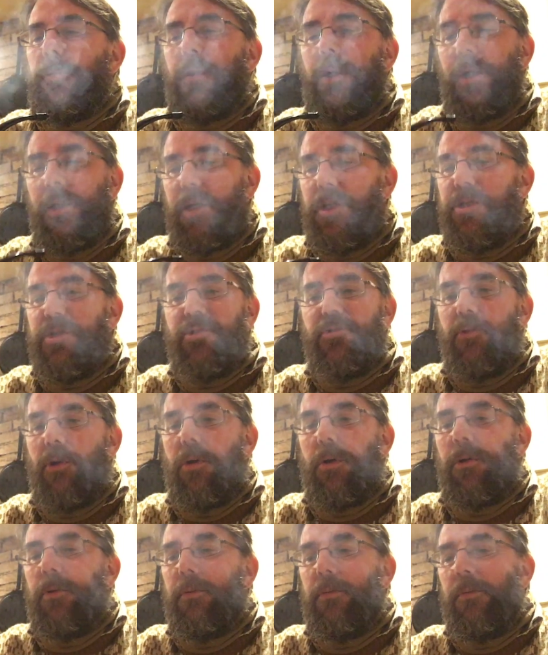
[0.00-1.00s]
it is
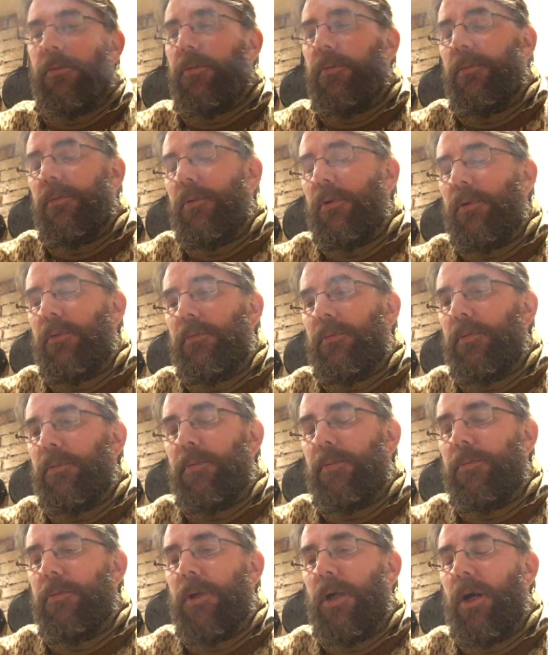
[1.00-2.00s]
strong,
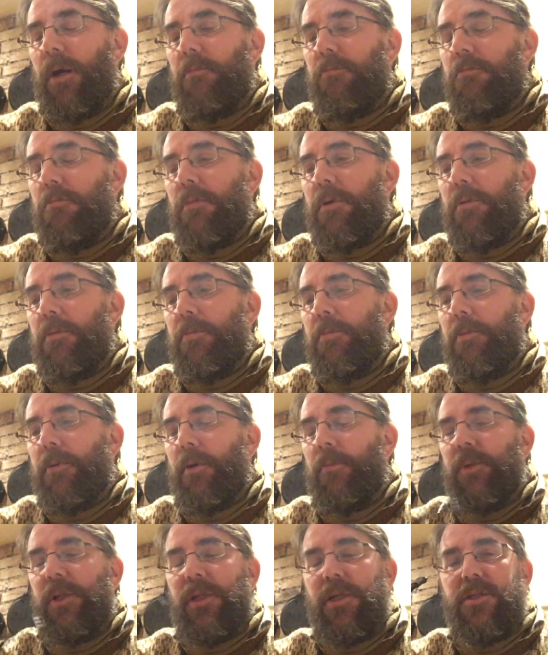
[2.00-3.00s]
yeah.
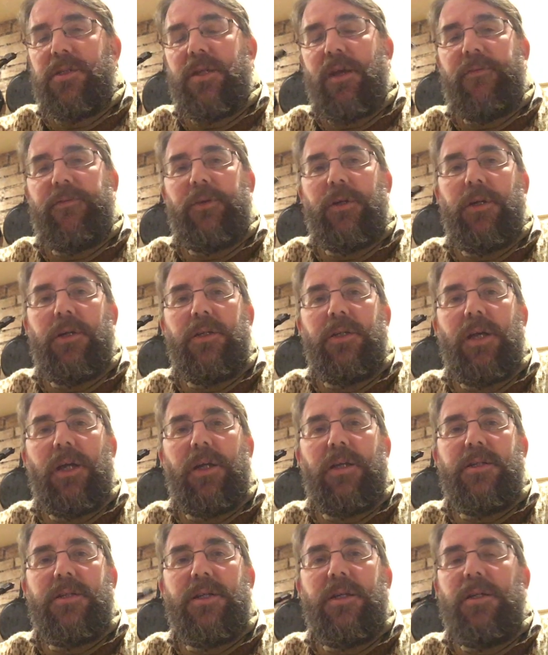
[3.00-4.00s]
I mean, there's definitely a
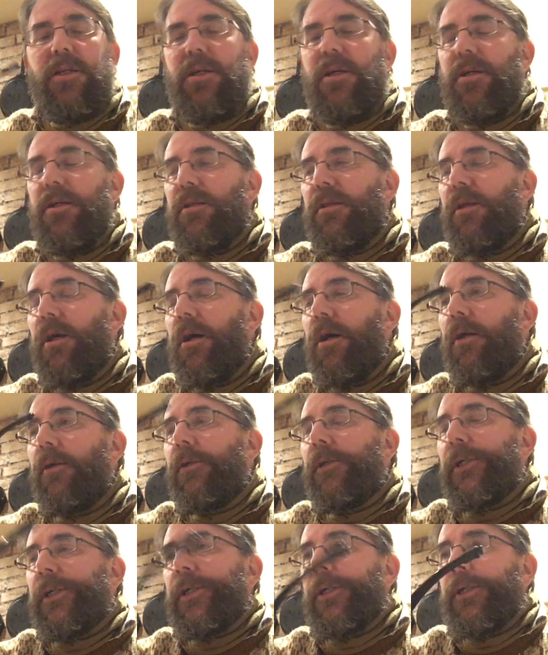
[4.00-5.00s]
nicotine hit there,
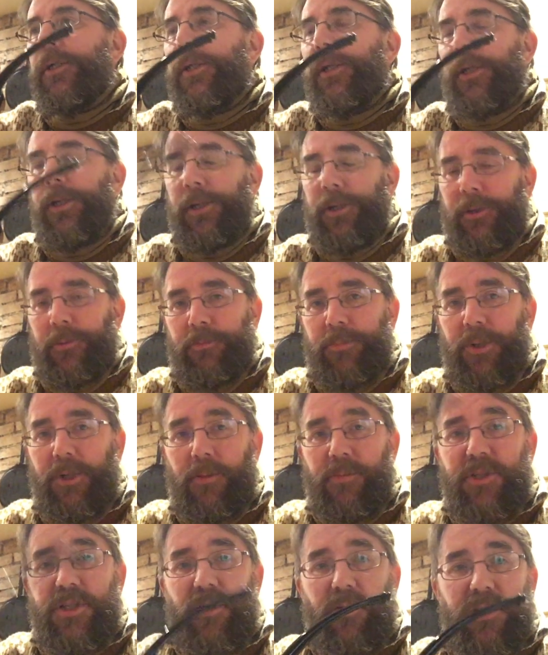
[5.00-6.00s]
but
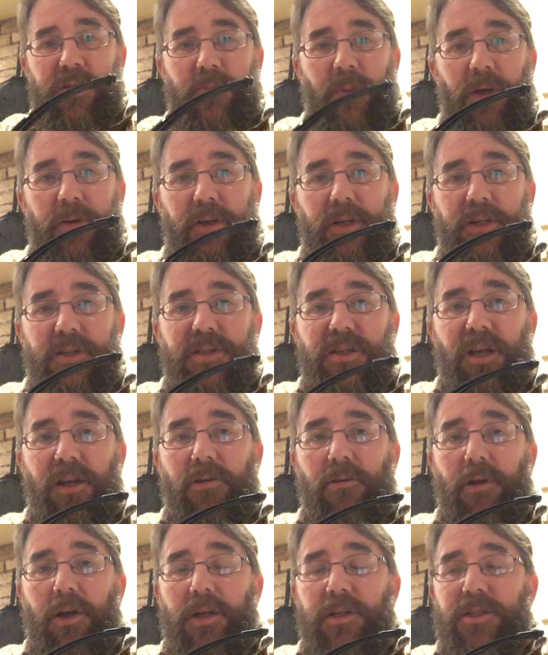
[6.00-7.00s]
I'm still smoking
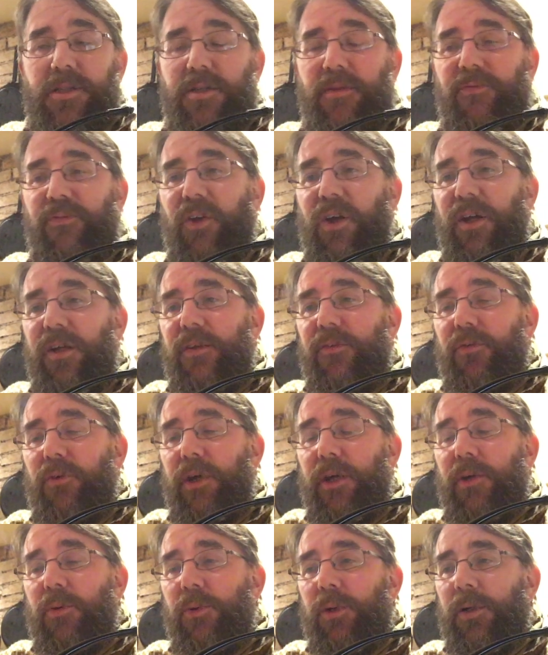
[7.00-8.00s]
cigarettes fairly
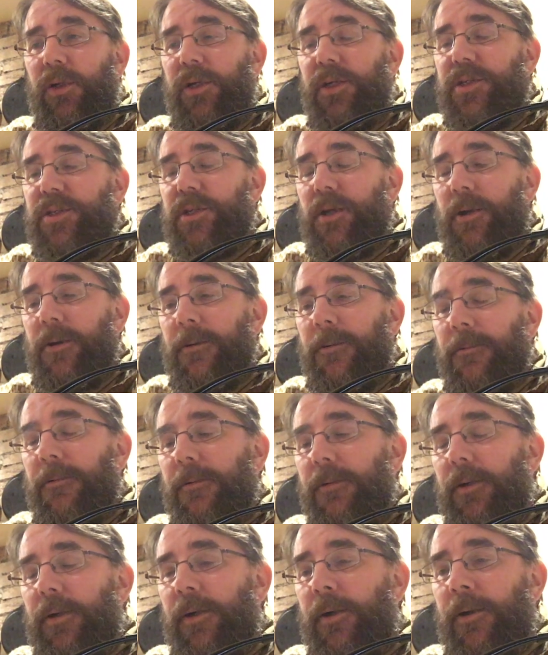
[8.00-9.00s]
frequently, so
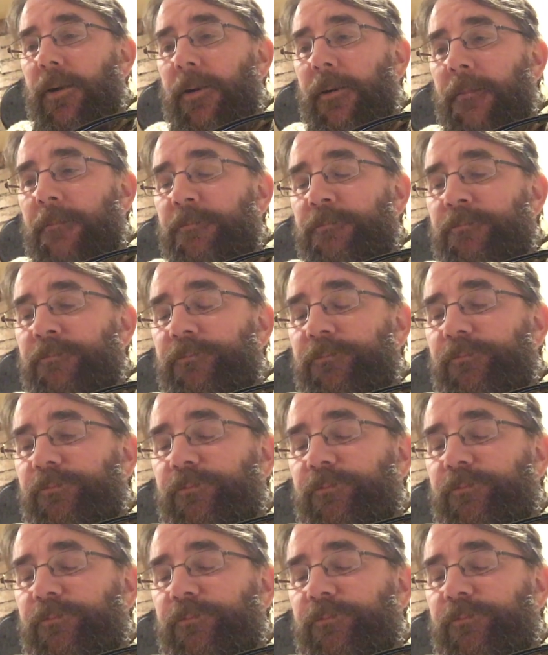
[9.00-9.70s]
um,